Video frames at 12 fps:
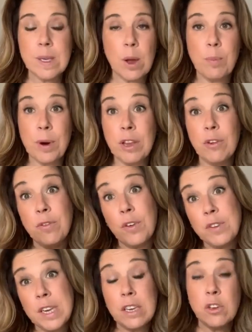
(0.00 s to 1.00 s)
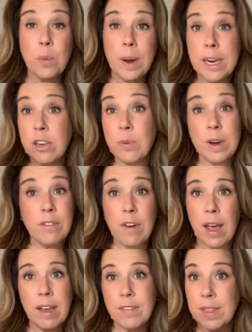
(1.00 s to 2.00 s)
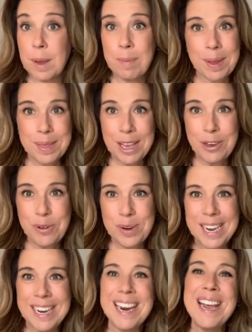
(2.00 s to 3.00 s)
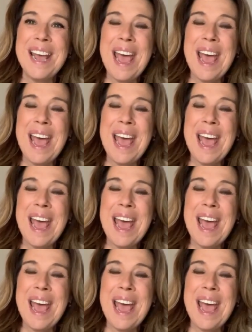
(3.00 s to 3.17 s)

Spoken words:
They'll bring you 15, 20, 25, the amount that you need.